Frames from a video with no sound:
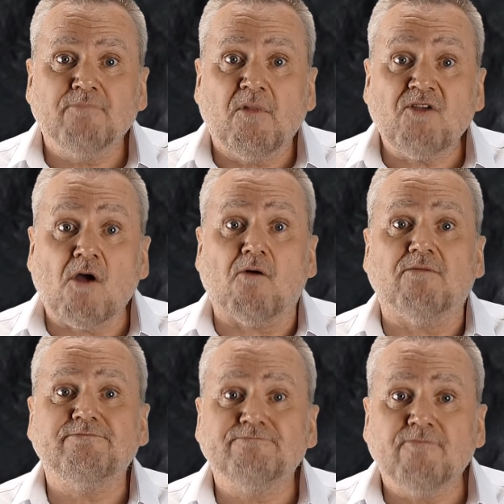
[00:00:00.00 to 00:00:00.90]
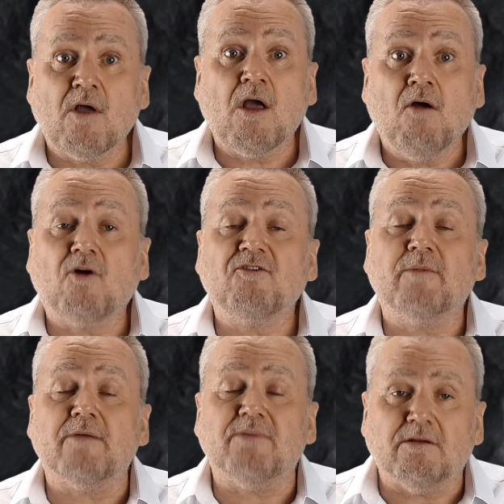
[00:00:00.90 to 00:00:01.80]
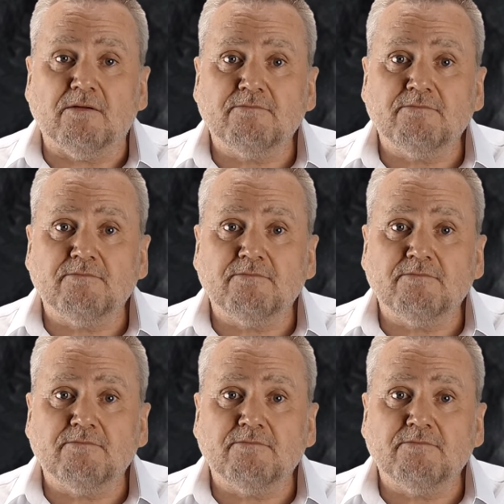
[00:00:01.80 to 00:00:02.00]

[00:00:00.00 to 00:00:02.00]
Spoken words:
So, what am I bid?"